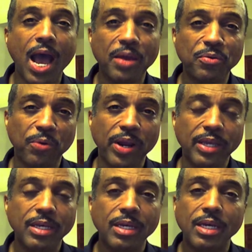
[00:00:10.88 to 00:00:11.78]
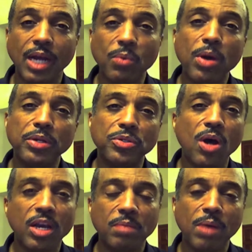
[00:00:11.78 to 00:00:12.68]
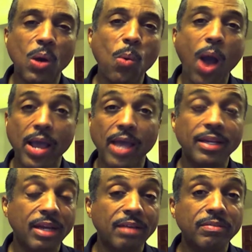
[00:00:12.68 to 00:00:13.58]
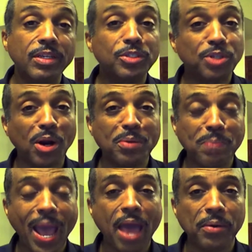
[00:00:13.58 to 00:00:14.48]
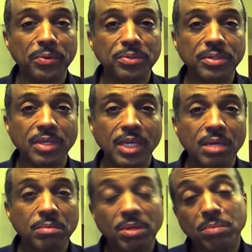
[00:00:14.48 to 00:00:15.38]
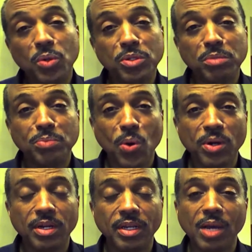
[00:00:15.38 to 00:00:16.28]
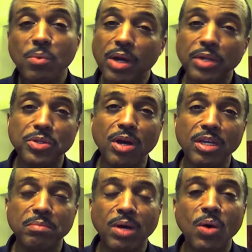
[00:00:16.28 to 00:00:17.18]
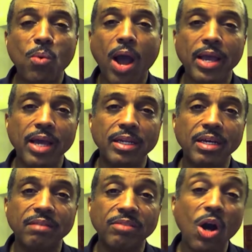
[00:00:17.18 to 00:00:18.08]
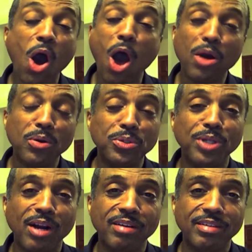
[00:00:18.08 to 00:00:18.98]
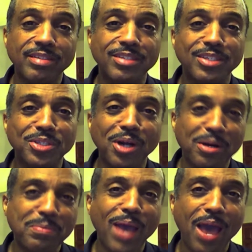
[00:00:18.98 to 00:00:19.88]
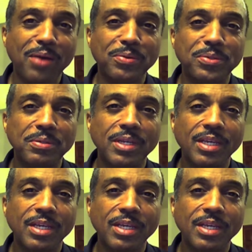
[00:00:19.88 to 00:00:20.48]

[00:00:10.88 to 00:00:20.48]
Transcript: Andre, and I want to talk about why I love chart patterns. But most importantly, I want to talk about why I love Autochartist chart patterns.